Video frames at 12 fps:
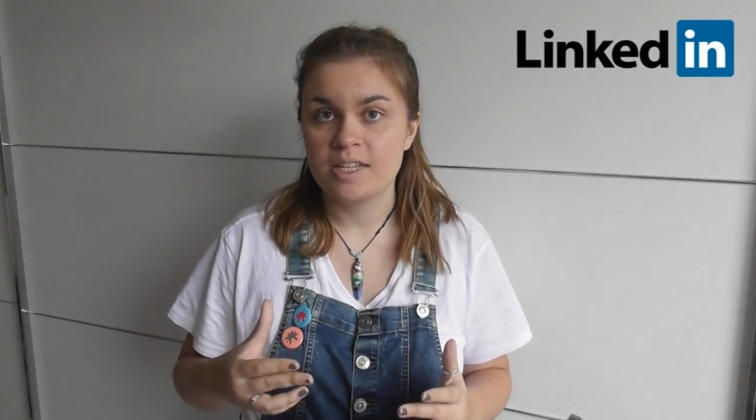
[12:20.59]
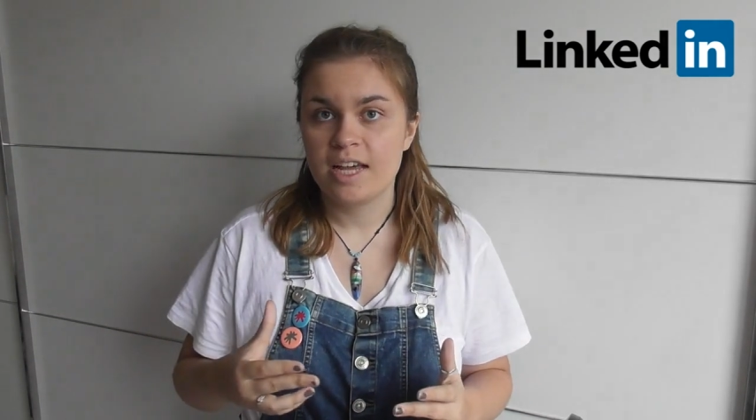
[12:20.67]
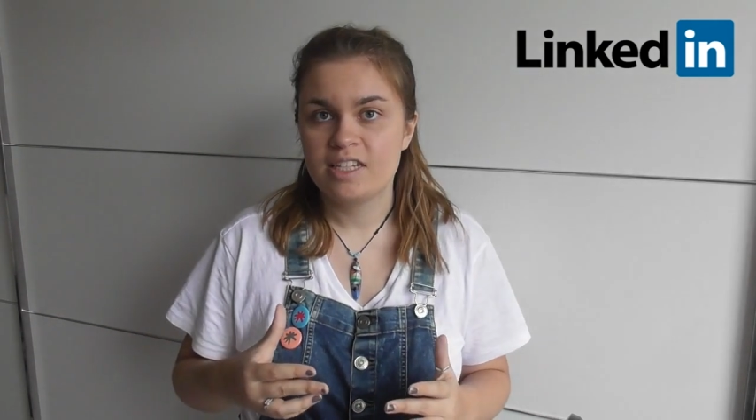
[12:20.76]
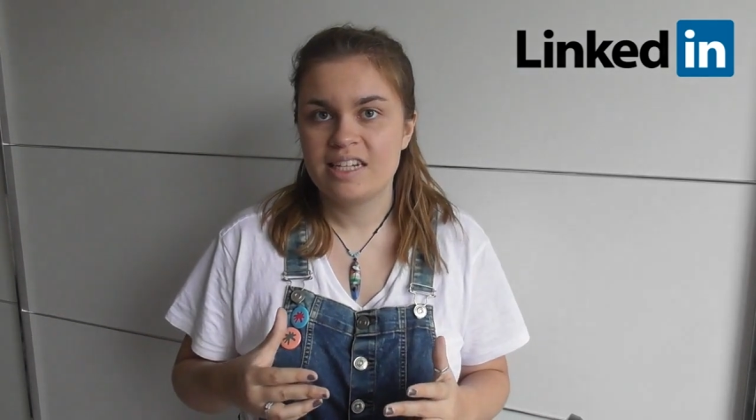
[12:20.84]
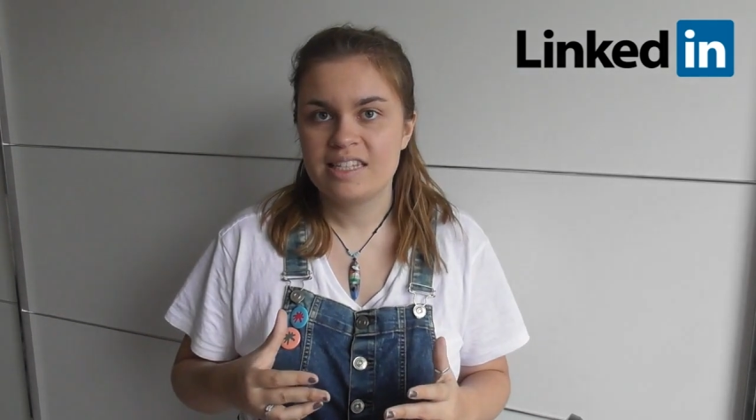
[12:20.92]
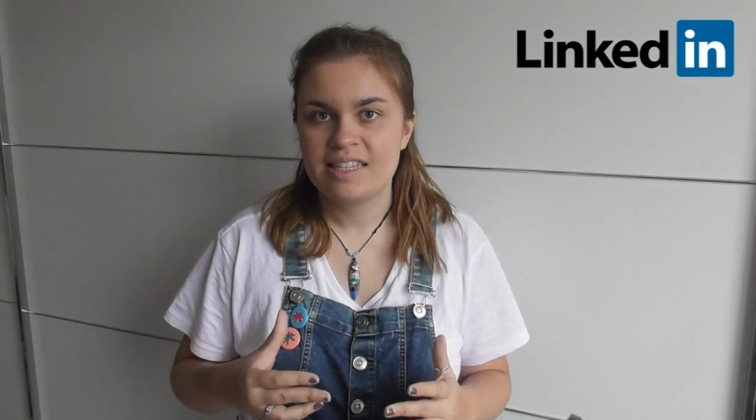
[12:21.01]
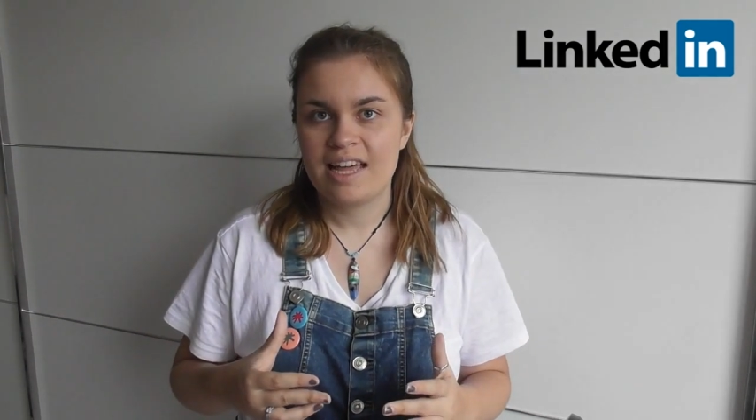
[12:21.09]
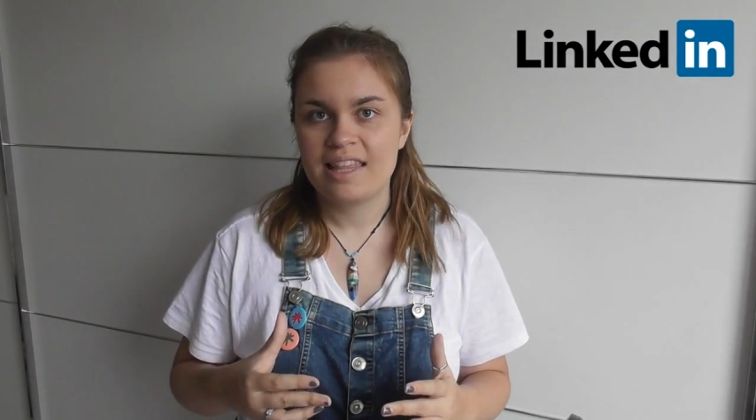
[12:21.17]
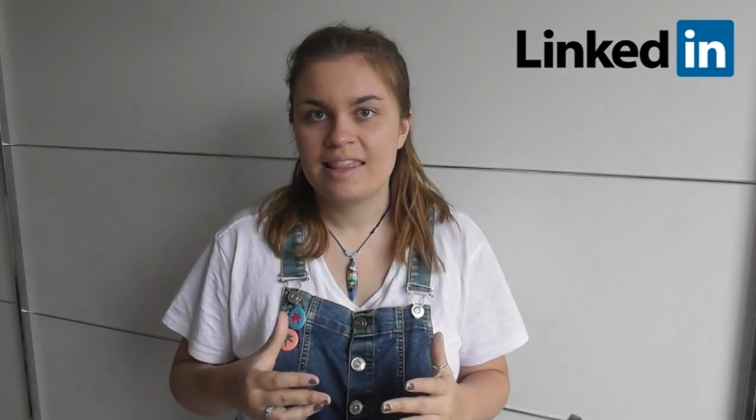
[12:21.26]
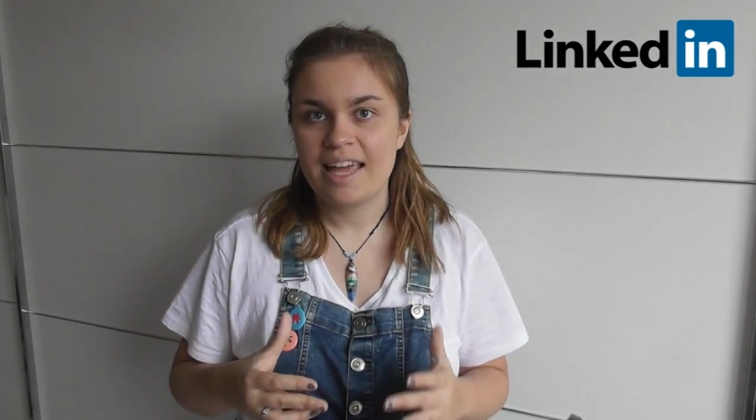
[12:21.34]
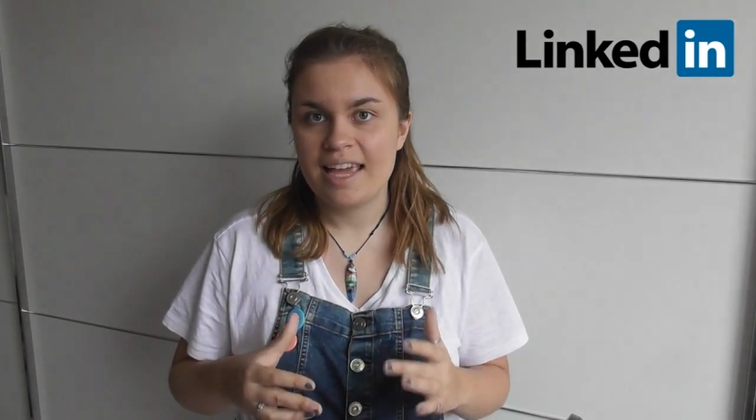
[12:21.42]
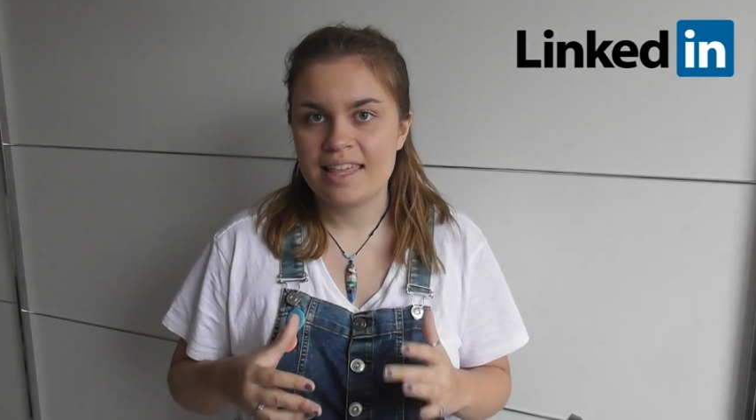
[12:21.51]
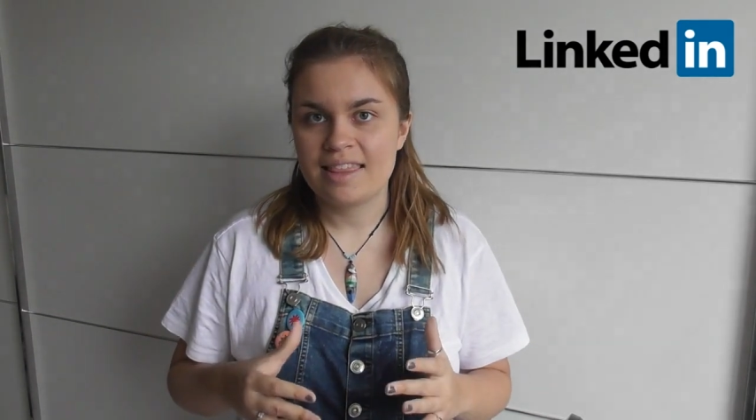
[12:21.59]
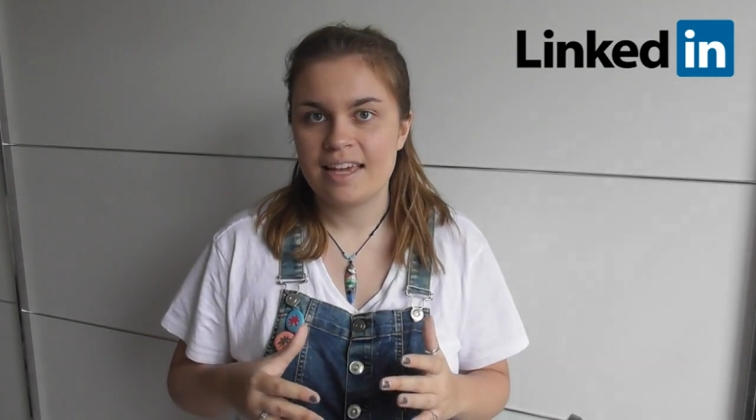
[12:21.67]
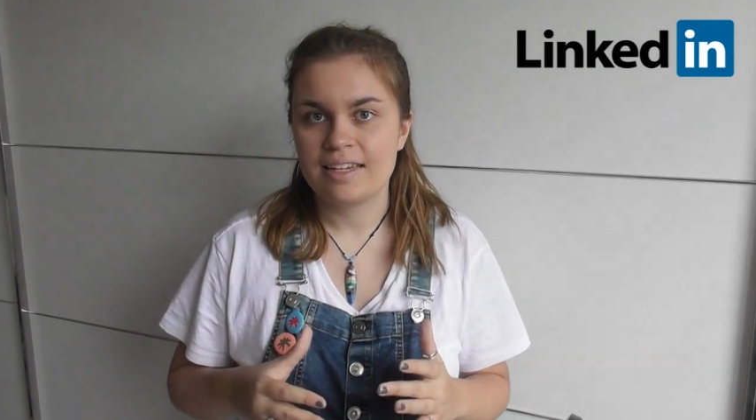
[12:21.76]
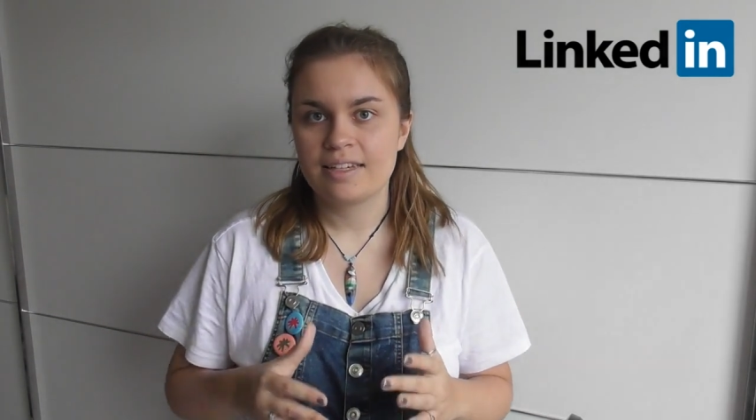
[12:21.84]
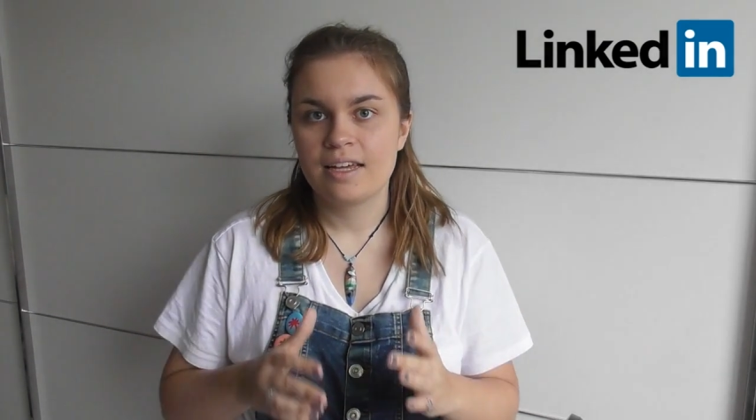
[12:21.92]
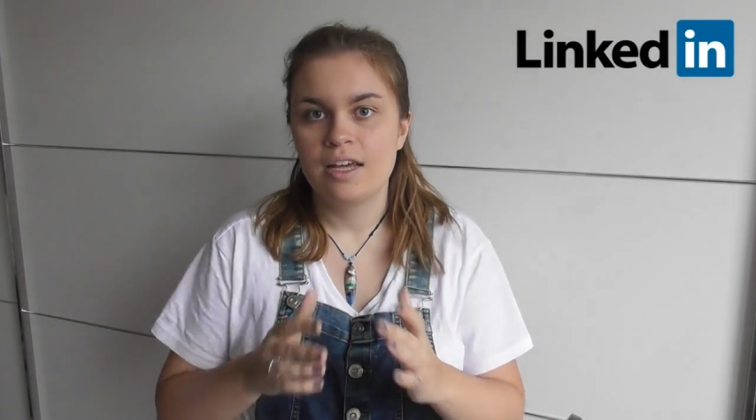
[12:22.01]
searches that they
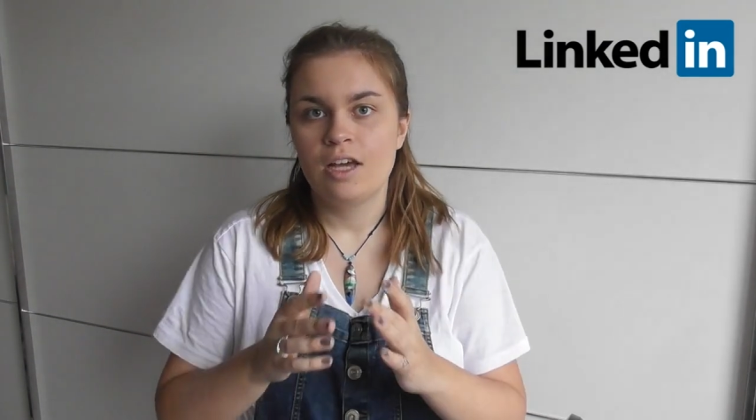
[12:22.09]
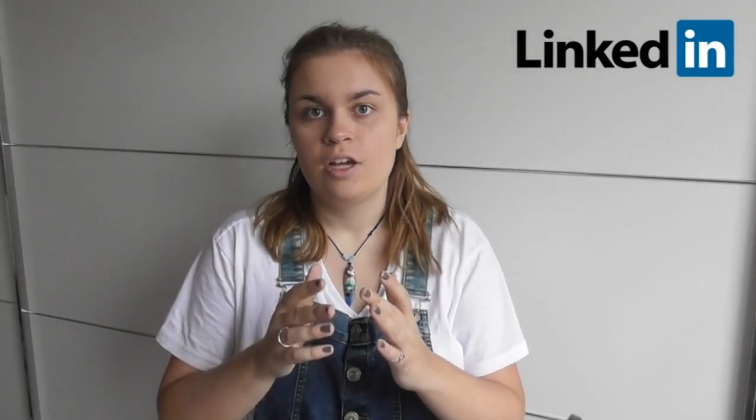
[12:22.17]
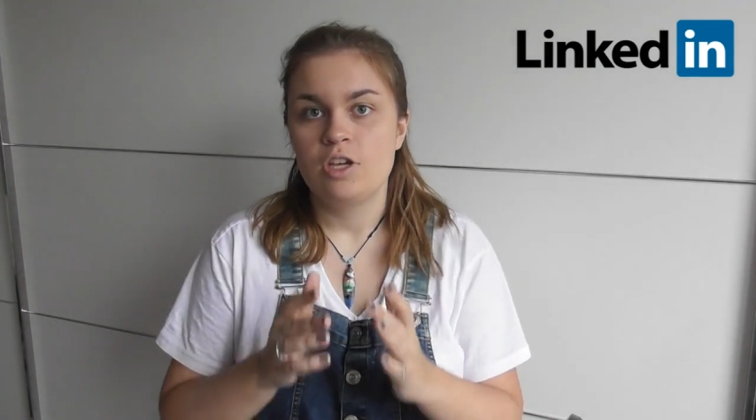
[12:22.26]
think